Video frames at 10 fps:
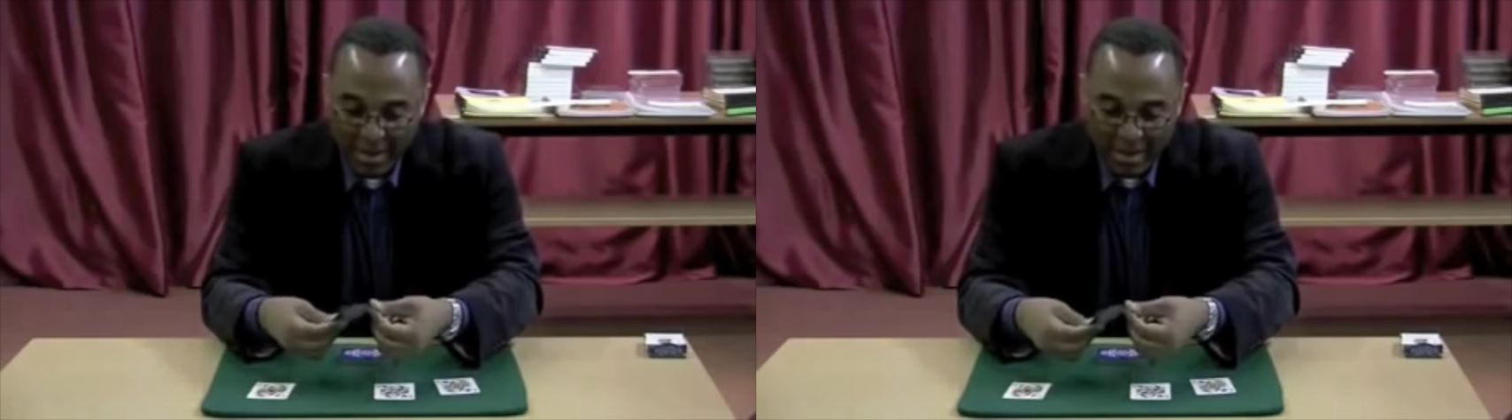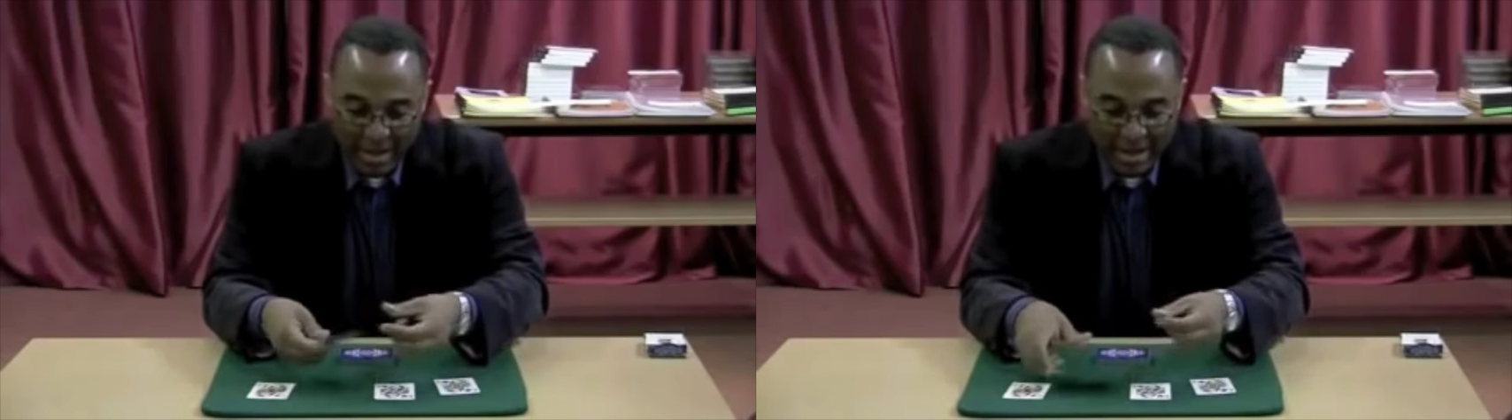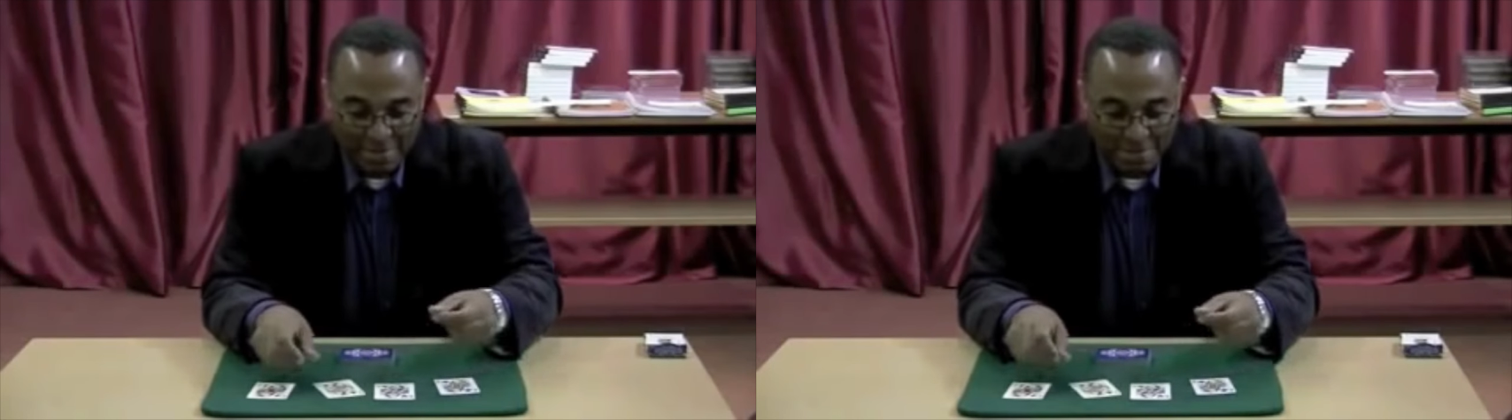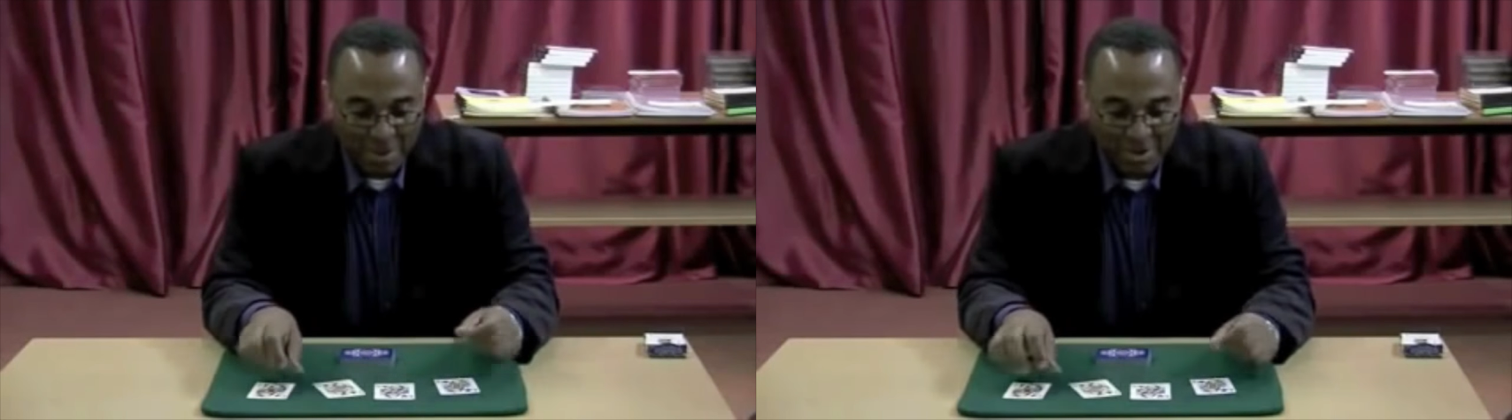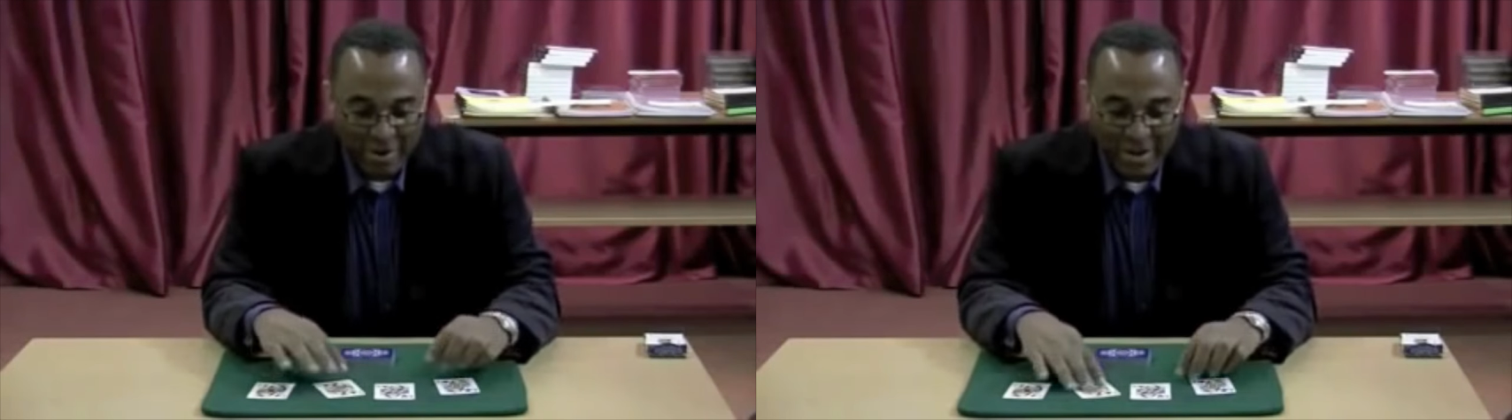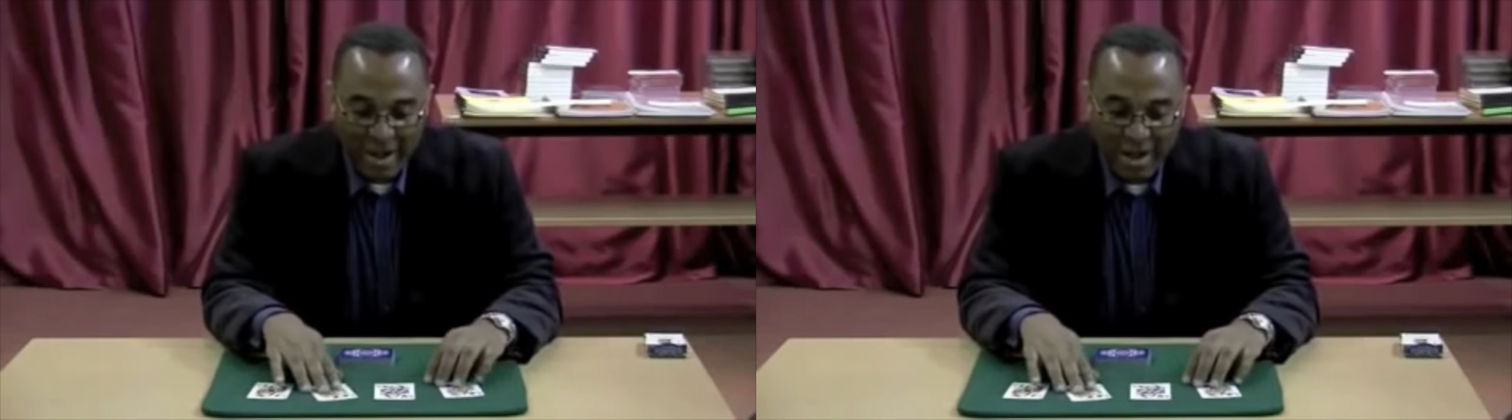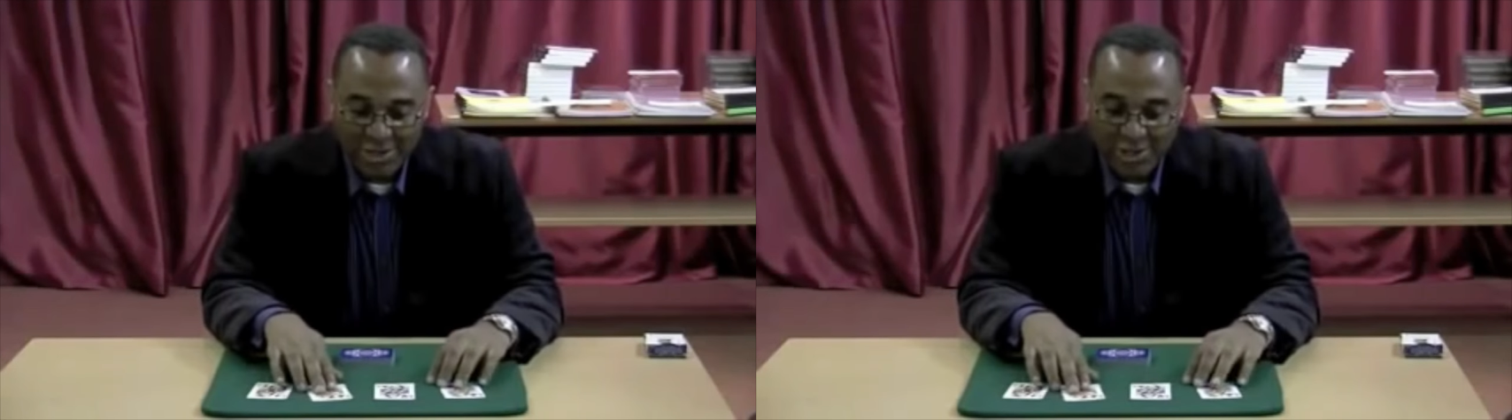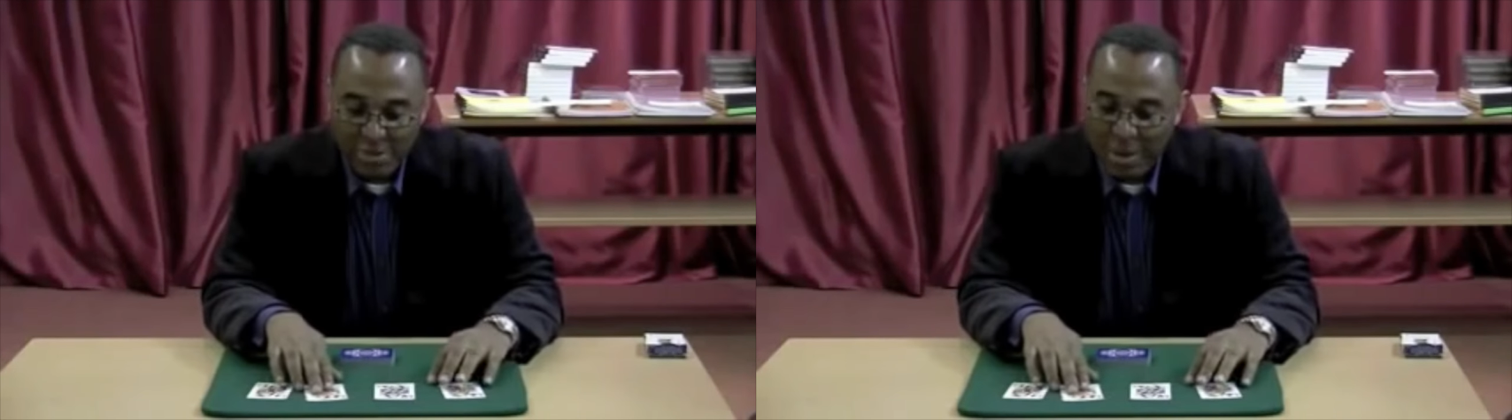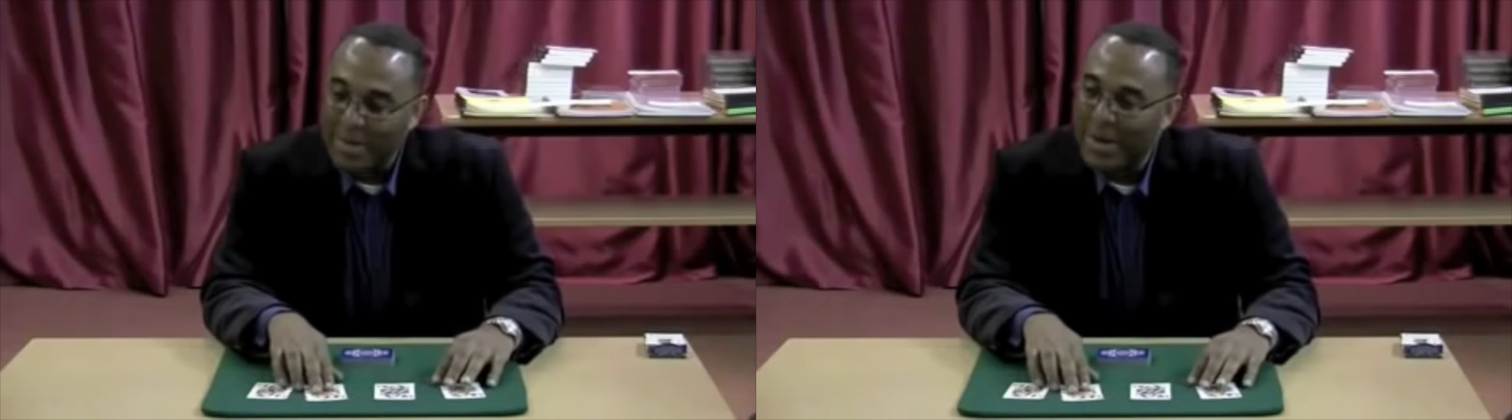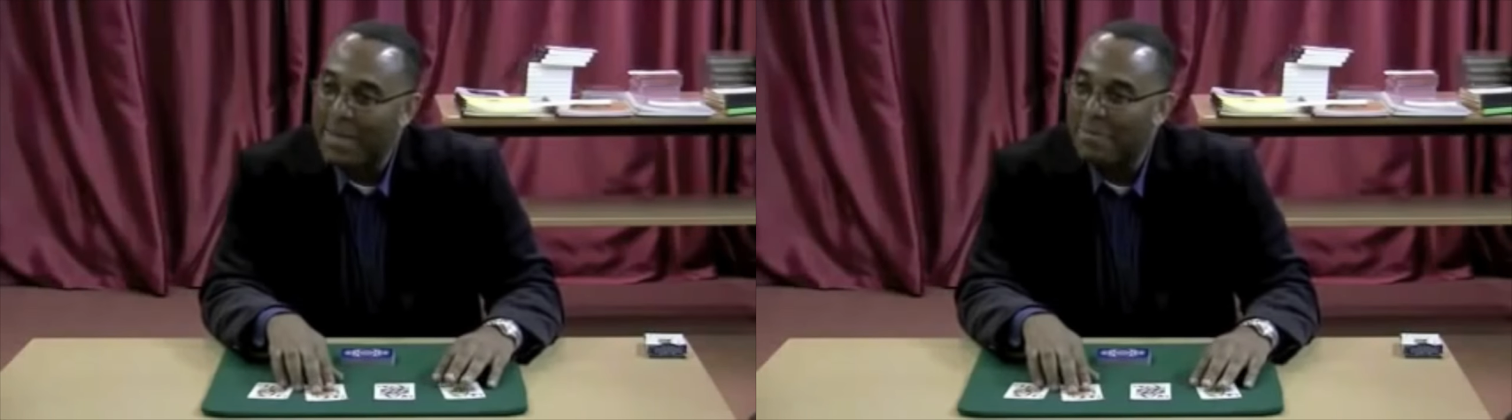um, a great card sharp by
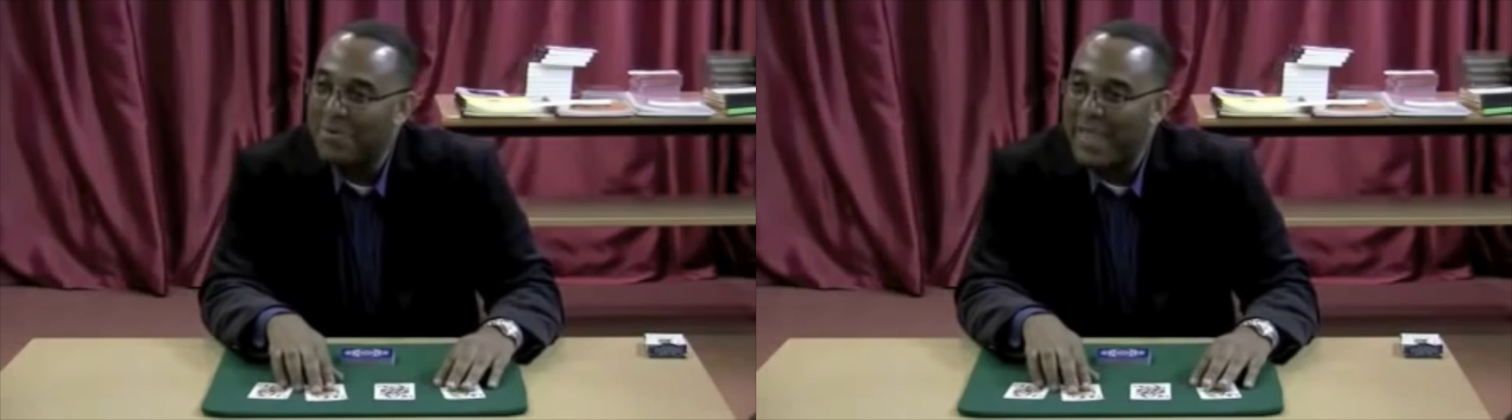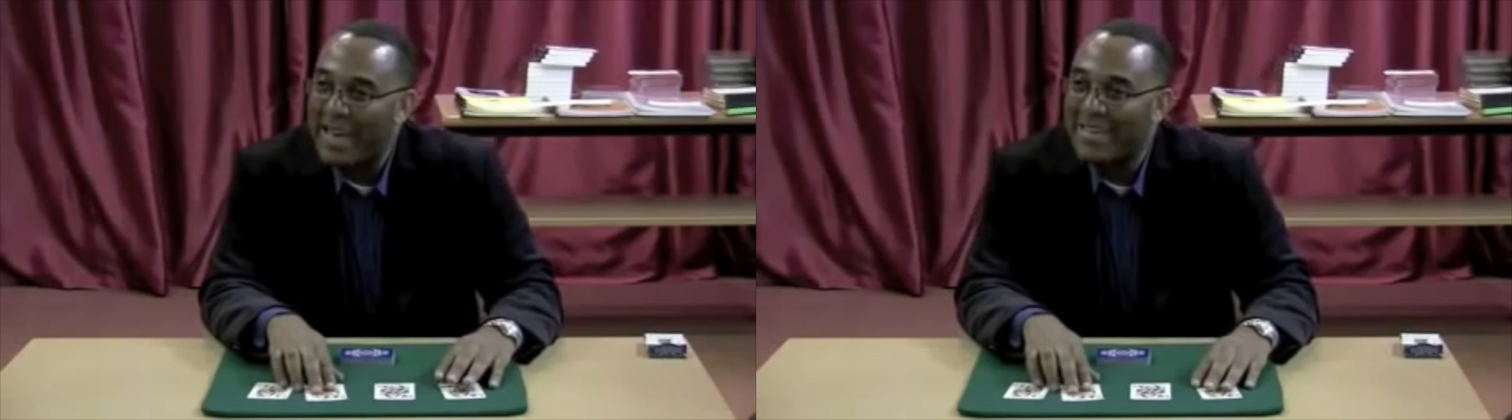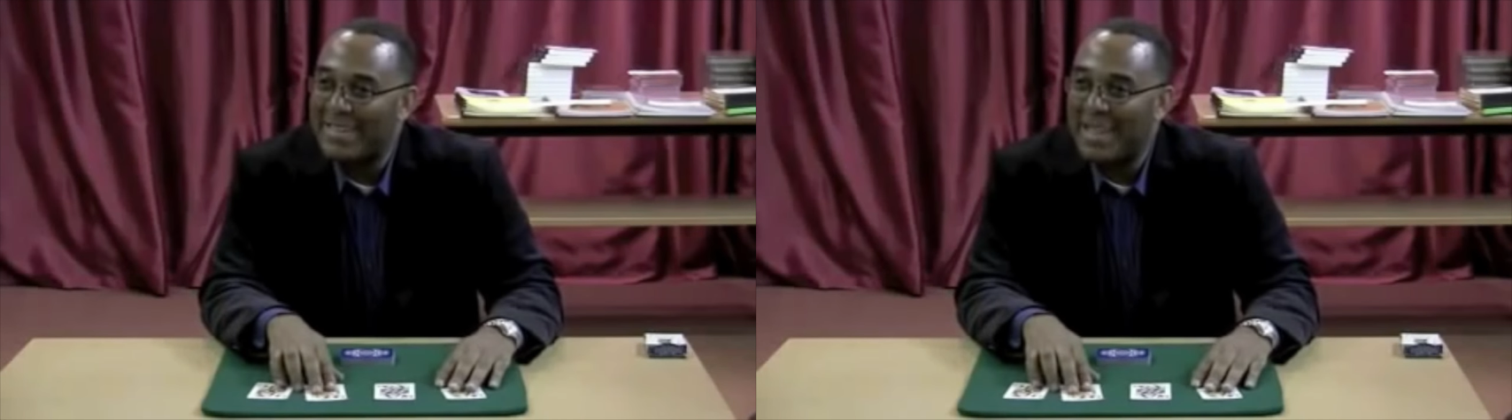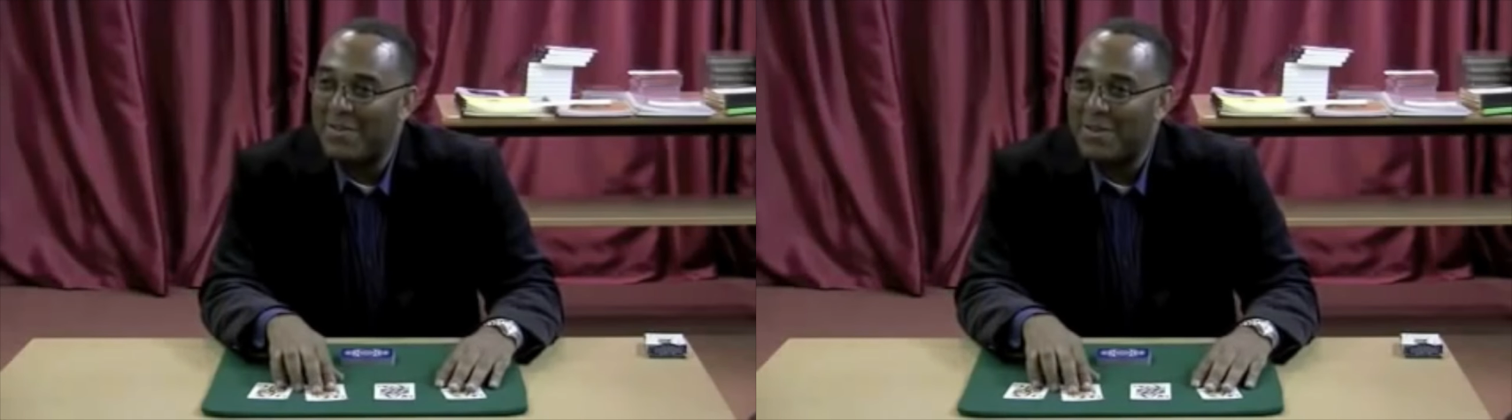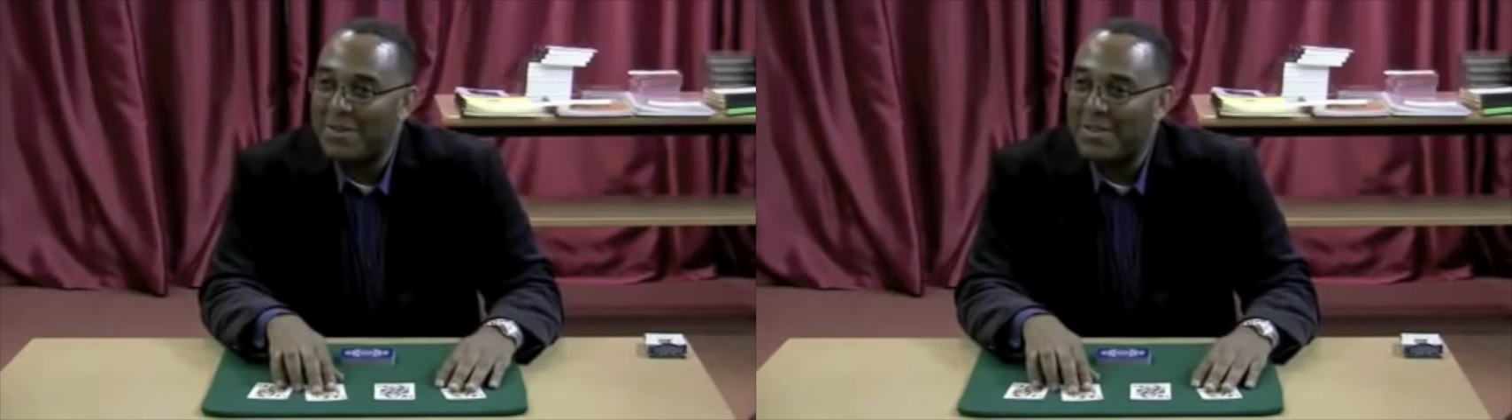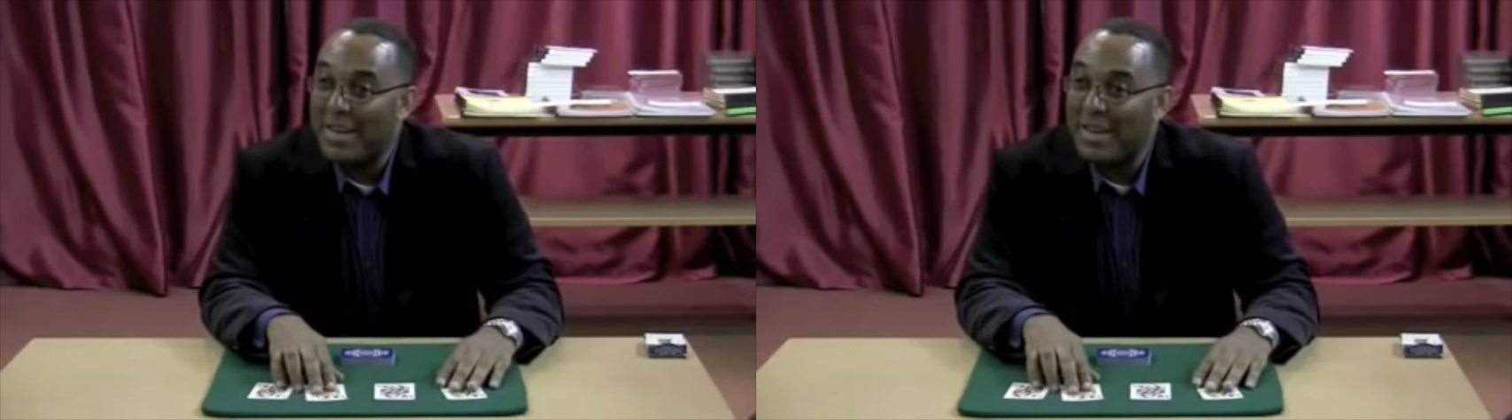the name of Dad Stevens,